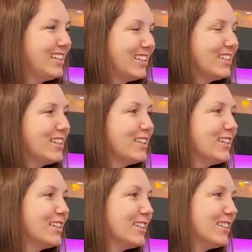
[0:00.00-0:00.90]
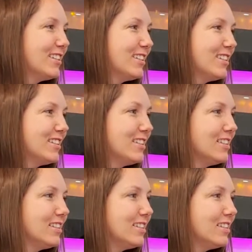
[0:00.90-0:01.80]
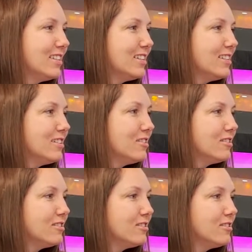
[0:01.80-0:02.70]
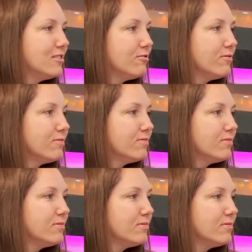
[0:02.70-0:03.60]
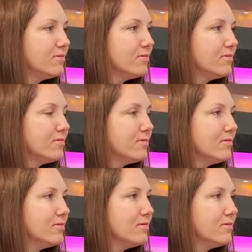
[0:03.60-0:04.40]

[no speech]